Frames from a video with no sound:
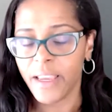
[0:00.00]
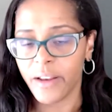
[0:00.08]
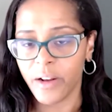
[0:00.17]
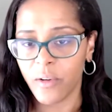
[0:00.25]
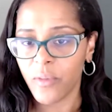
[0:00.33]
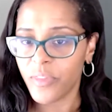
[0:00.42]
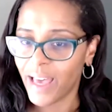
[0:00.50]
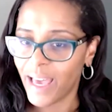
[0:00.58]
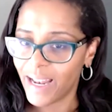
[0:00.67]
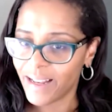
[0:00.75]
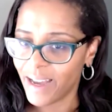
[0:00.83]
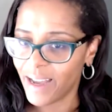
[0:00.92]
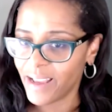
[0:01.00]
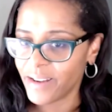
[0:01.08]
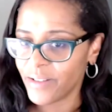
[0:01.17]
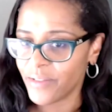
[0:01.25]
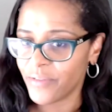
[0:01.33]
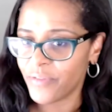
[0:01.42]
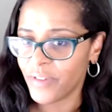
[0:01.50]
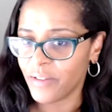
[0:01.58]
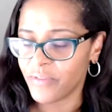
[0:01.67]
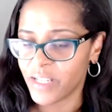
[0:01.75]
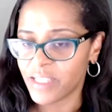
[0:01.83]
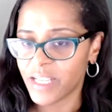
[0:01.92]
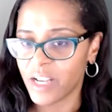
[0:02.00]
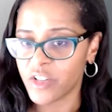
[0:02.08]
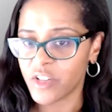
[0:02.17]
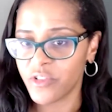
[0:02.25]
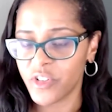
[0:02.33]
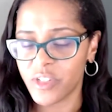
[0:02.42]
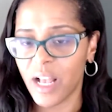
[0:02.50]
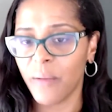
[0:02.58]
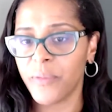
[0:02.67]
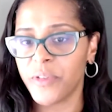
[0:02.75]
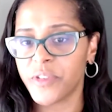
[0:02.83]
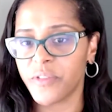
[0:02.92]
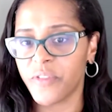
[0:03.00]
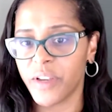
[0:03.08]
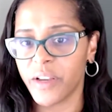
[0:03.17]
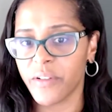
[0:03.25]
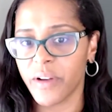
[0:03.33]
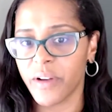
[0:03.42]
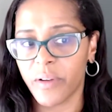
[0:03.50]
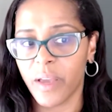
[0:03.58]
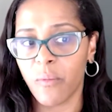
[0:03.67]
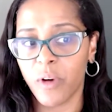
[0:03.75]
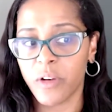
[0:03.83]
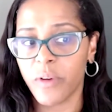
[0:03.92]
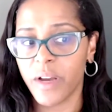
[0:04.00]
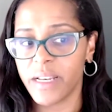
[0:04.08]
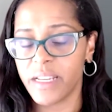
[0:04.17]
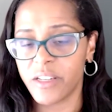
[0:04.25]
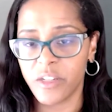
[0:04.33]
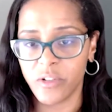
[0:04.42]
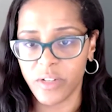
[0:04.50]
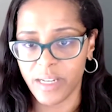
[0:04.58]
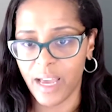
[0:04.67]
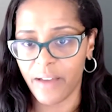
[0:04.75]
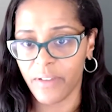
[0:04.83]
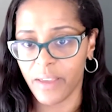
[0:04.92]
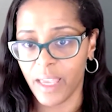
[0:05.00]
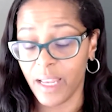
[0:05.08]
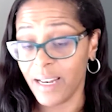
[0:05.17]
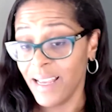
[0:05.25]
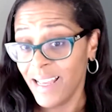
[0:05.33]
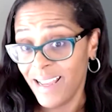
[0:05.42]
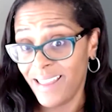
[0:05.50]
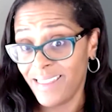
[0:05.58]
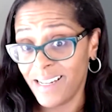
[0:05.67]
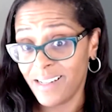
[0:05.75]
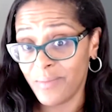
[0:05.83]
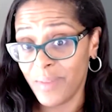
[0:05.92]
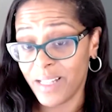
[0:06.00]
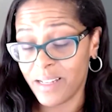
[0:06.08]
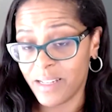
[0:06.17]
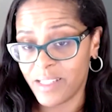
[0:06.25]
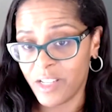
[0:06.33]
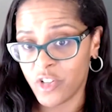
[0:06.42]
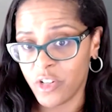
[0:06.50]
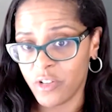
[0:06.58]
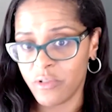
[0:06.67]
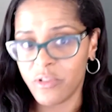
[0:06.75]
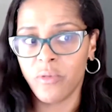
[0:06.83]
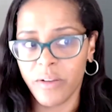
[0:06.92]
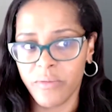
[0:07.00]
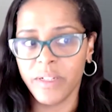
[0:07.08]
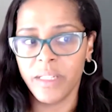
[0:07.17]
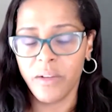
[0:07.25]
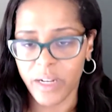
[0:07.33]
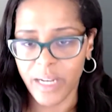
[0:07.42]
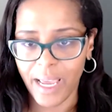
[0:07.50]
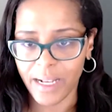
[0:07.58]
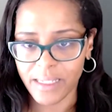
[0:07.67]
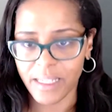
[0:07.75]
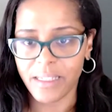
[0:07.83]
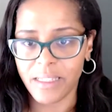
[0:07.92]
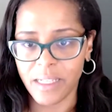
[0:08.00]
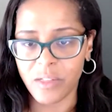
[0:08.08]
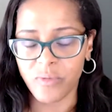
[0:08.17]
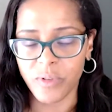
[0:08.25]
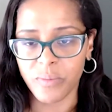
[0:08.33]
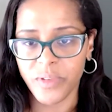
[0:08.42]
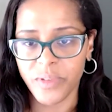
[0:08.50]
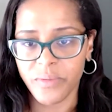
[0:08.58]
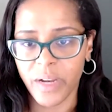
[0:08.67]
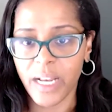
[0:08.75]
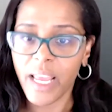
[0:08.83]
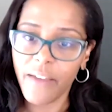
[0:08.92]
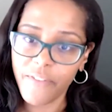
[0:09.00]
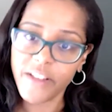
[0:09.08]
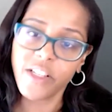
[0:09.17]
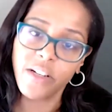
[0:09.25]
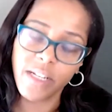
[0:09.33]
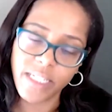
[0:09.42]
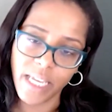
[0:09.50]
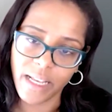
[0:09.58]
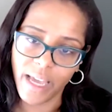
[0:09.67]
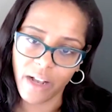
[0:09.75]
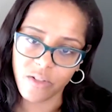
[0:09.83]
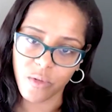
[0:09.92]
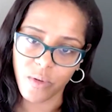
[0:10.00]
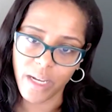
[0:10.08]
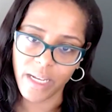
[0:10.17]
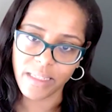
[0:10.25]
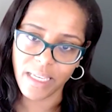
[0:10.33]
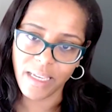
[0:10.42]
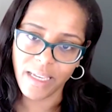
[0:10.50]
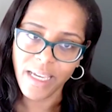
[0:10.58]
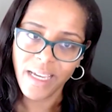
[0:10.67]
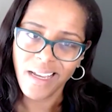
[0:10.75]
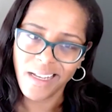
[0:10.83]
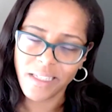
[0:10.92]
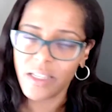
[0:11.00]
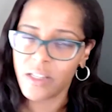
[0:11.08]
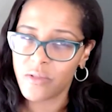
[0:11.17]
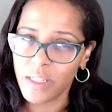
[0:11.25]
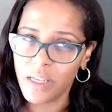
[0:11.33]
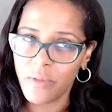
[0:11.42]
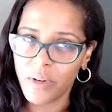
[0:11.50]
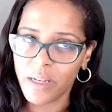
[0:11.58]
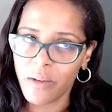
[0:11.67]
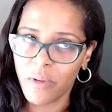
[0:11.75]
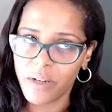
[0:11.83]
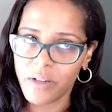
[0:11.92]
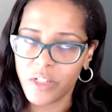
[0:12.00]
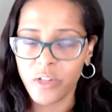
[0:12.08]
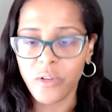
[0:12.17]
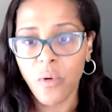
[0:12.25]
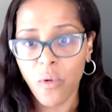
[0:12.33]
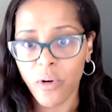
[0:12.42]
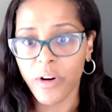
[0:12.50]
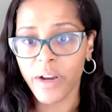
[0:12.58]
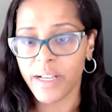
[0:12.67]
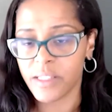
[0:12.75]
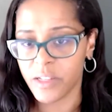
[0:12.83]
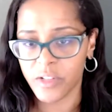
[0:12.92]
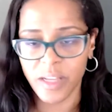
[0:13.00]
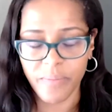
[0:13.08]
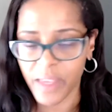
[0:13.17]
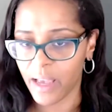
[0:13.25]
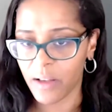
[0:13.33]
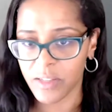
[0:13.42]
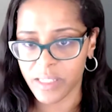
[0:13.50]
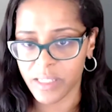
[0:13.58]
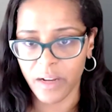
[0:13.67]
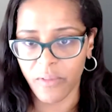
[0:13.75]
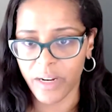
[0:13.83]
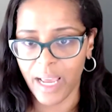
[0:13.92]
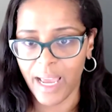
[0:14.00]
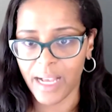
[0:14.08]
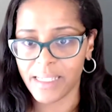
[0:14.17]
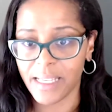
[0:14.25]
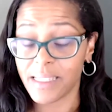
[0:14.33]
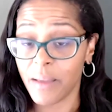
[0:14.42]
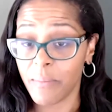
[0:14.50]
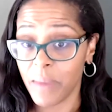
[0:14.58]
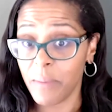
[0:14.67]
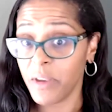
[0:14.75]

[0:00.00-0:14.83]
You know, that kind of, of discussion just helps to figure out, okay, what do I need to do to navigate? And then to make the decision, do I really want to access these rooms, right? If it's going to take X, Y, and Z, is this really what I want to do? Or is there something else that I want to access that